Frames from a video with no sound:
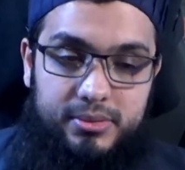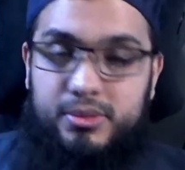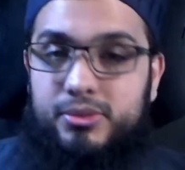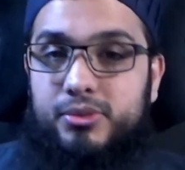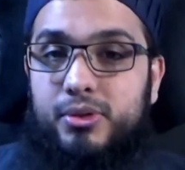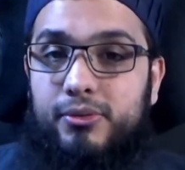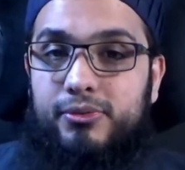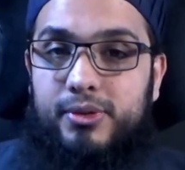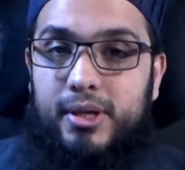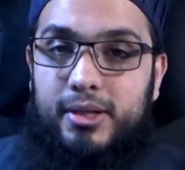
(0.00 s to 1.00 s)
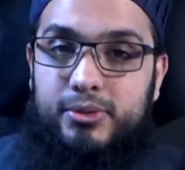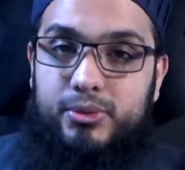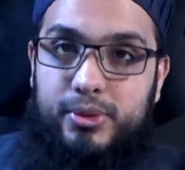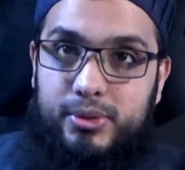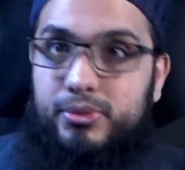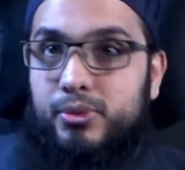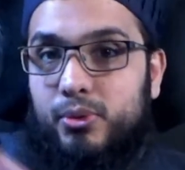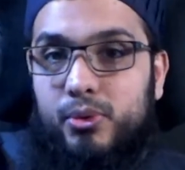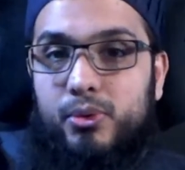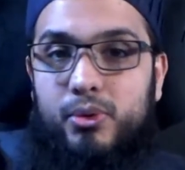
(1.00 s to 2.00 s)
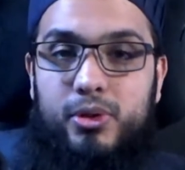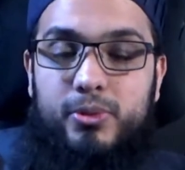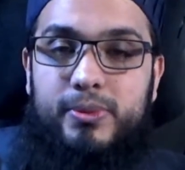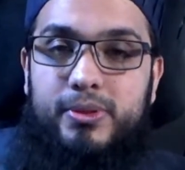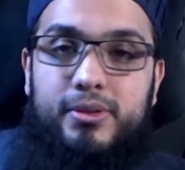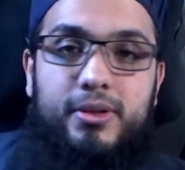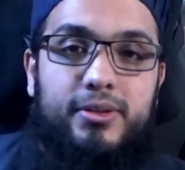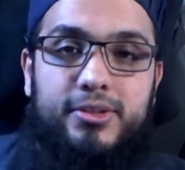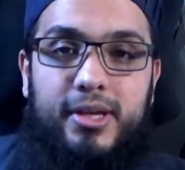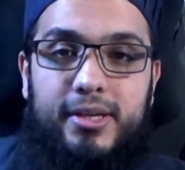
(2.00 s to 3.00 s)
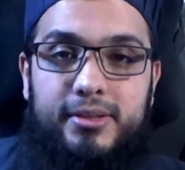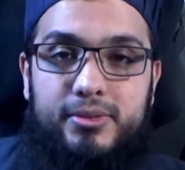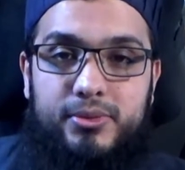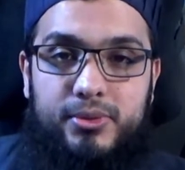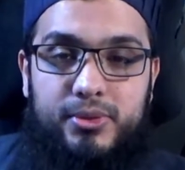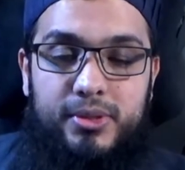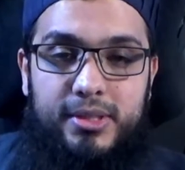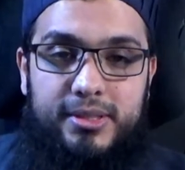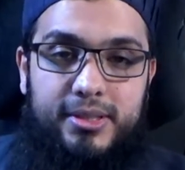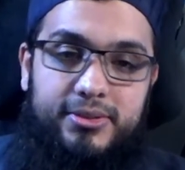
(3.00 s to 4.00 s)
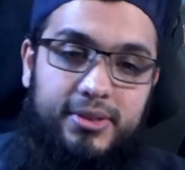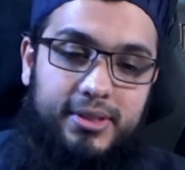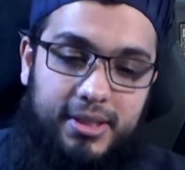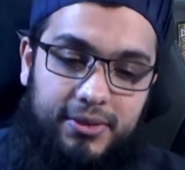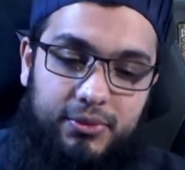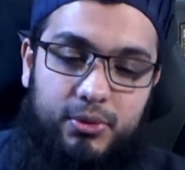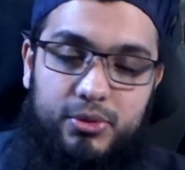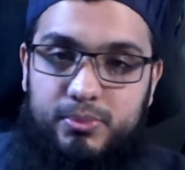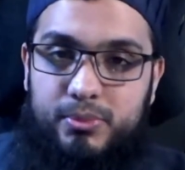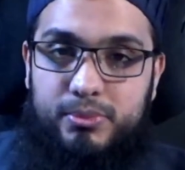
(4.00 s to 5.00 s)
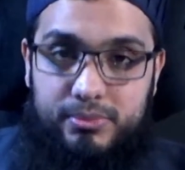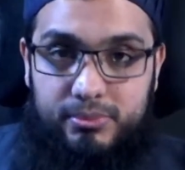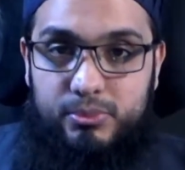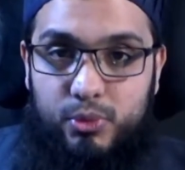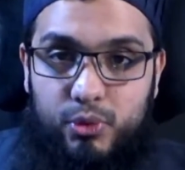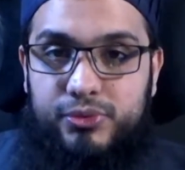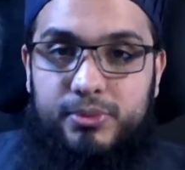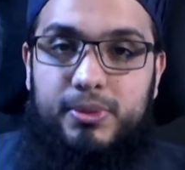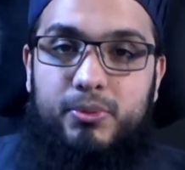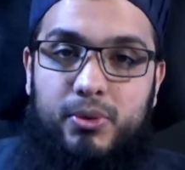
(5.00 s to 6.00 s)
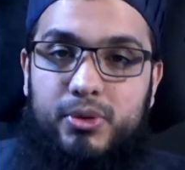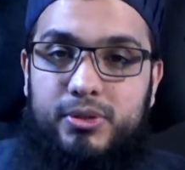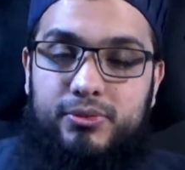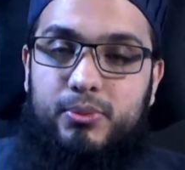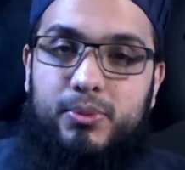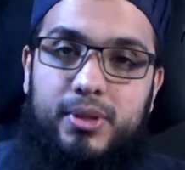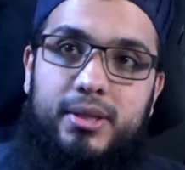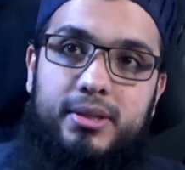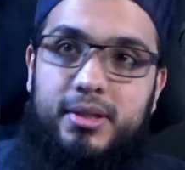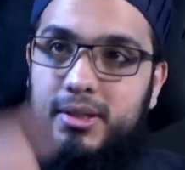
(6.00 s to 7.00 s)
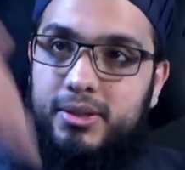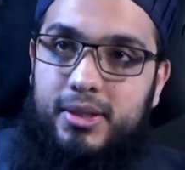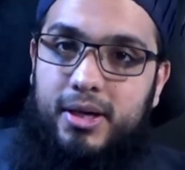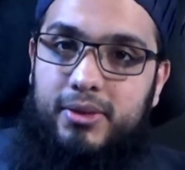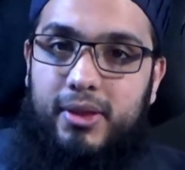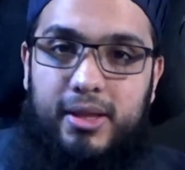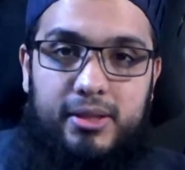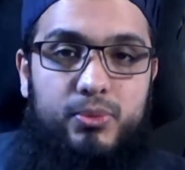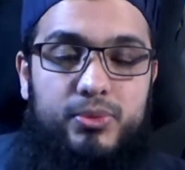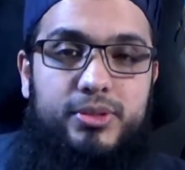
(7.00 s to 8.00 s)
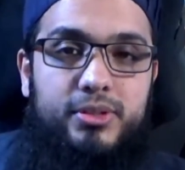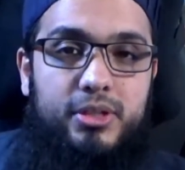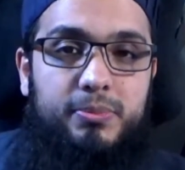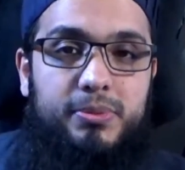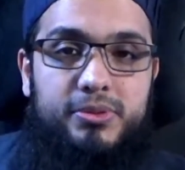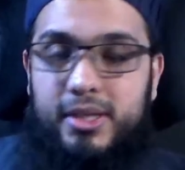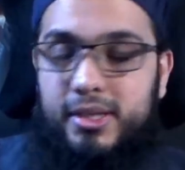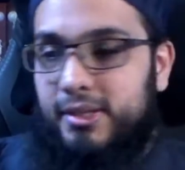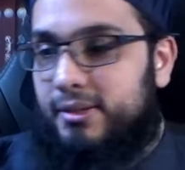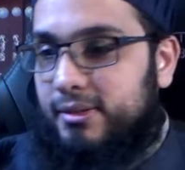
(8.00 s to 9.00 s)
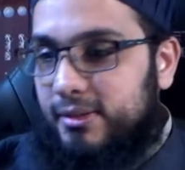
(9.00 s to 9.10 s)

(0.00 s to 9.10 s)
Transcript: cuts off, right? So it doesn't go all the way to the other side. So they're saying that if you were to move some of the water from one end, the other end you won't see the ripples get there,